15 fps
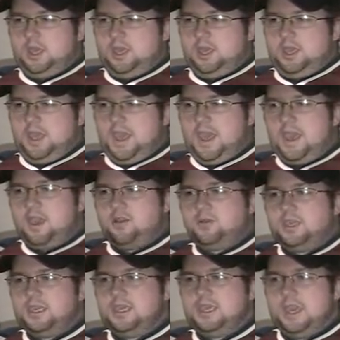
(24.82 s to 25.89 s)
How
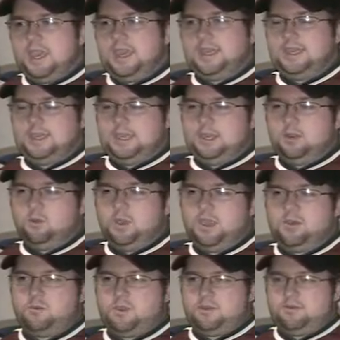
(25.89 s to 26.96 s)
EA can get away
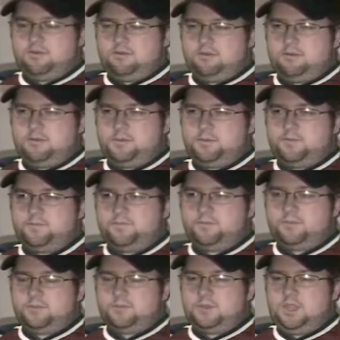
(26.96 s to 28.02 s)
with,
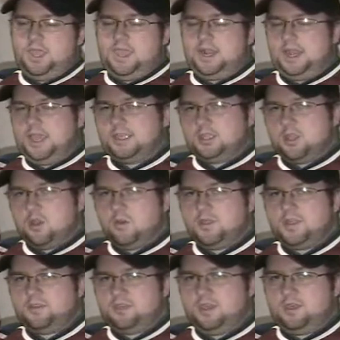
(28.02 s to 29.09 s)
and I know
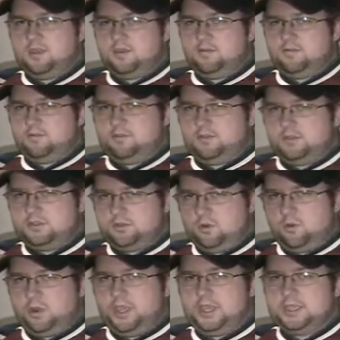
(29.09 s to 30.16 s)
that the
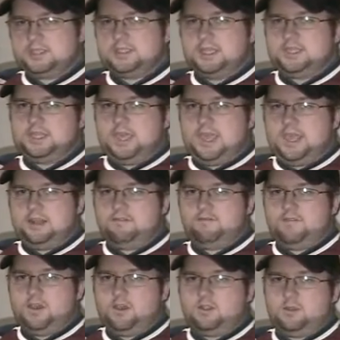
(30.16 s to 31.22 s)
story is that the
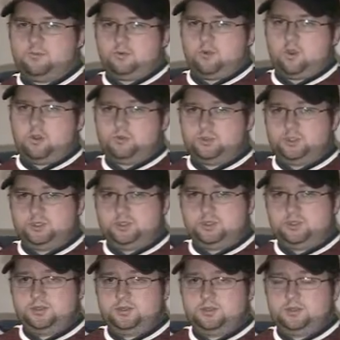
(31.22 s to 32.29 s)
NFL approached
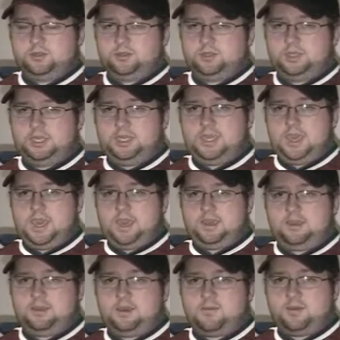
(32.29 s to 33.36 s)
EA
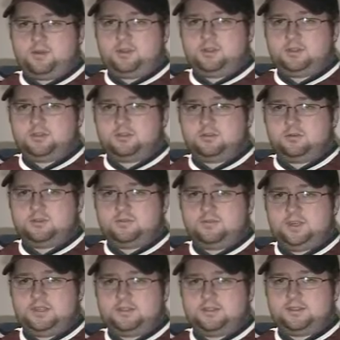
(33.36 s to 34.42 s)
about an exclusive
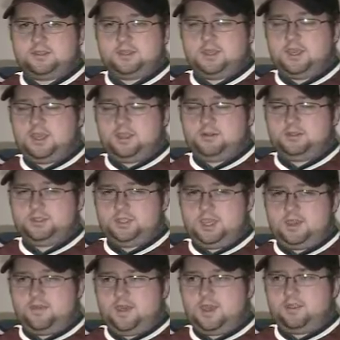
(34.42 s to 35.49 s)
license. I
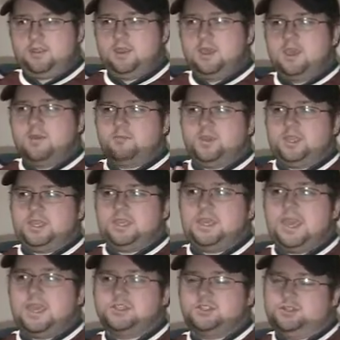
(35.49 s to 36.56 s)
understand that, but
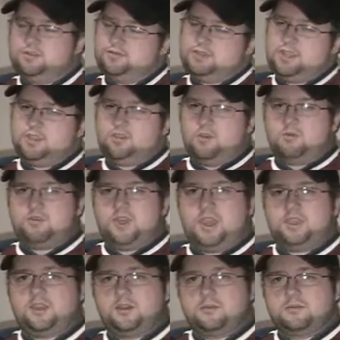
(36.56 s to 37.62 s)
EA should have said no, thank you.